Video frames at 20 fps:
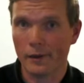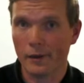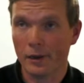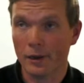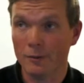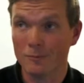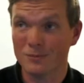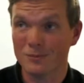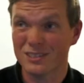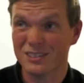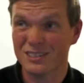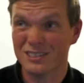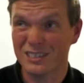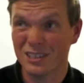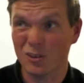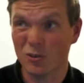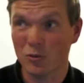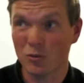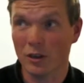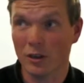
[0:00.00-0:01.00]
and I'm
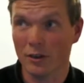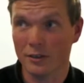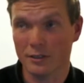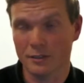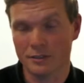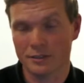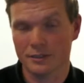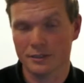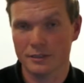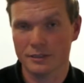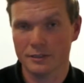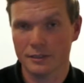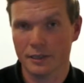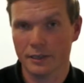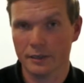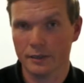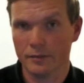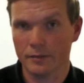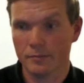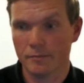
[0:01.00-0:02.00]
still learning to this day.
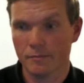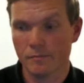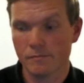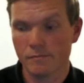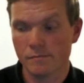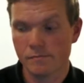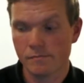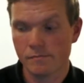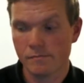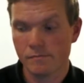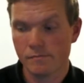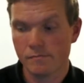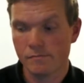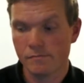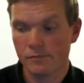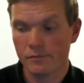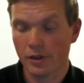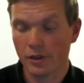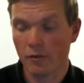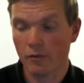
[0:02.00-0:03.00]

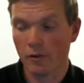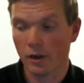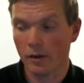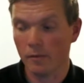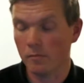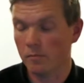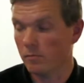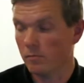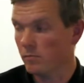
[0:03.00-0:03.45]
Is that all right?